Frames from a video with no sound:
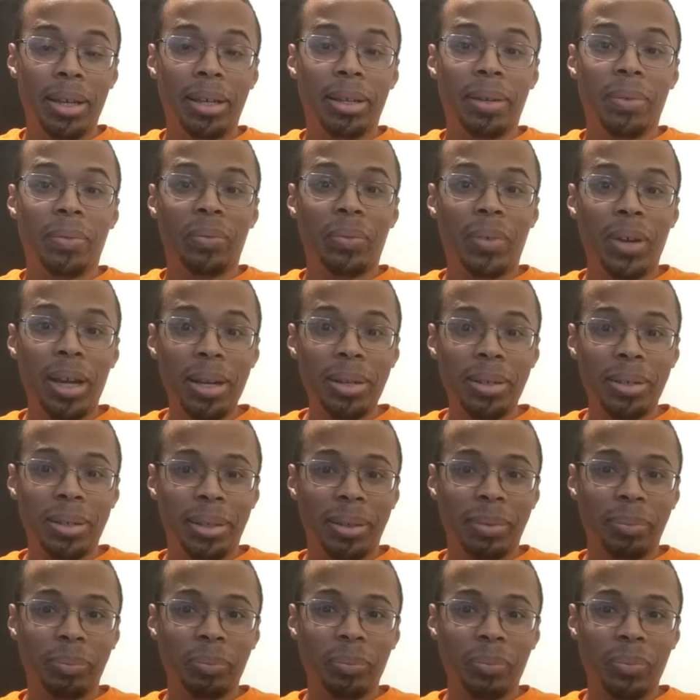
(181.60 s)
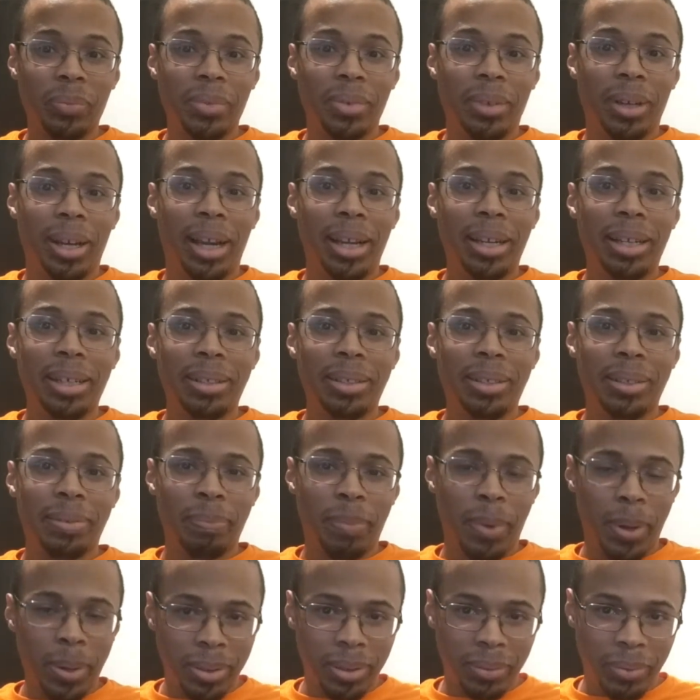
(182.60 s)
And finally, I get this
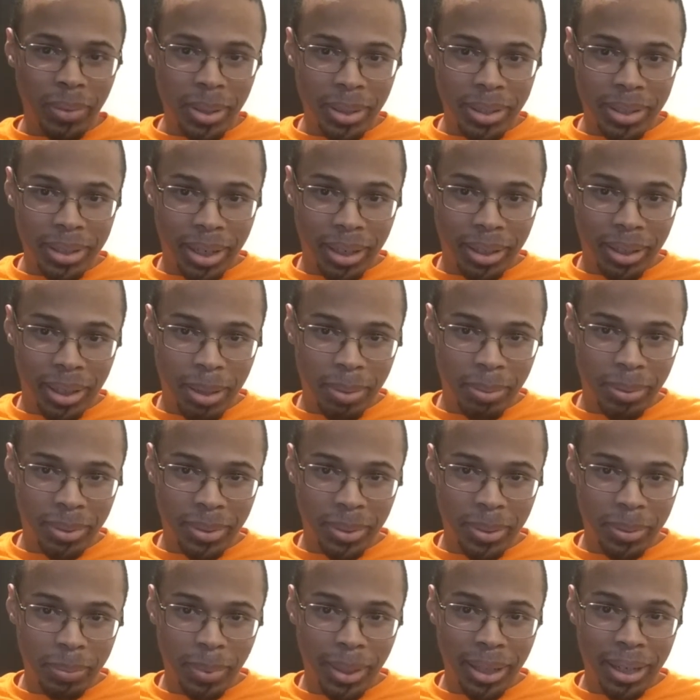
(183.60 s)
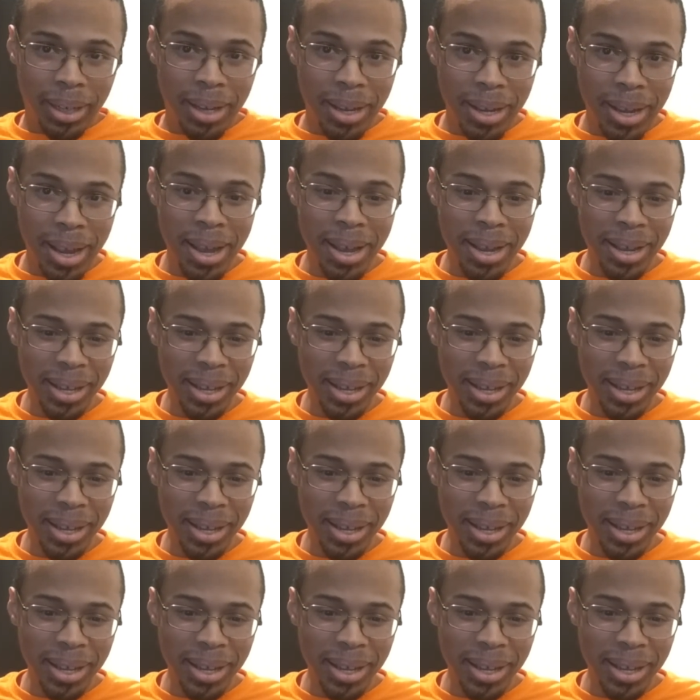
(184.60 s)
burst of energy that comes through me,